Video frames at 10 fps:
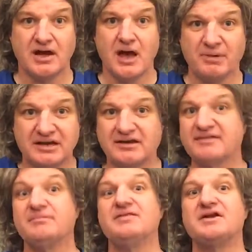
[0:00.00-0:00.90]
But it does
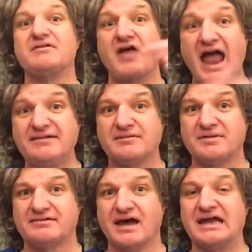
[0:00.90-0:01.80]
mean that if there is a
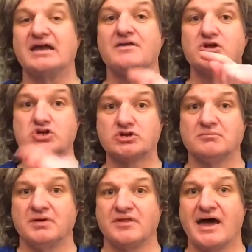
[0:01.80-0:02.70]
mistake that shouldn't
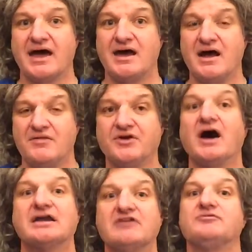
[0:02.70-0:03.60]
be there, that a
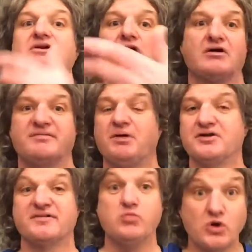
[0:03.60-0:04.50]
government
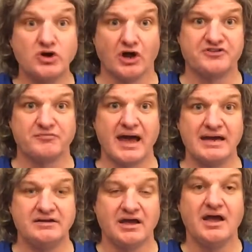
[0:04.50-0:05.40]
correspondence would not have
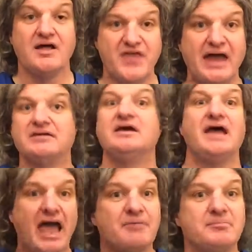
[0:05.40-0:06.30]
made, then
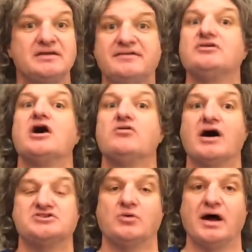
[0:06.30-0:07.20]
it means you know
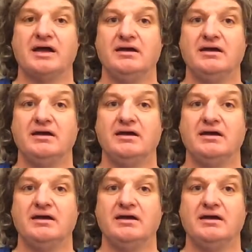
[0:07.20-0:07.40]
right away.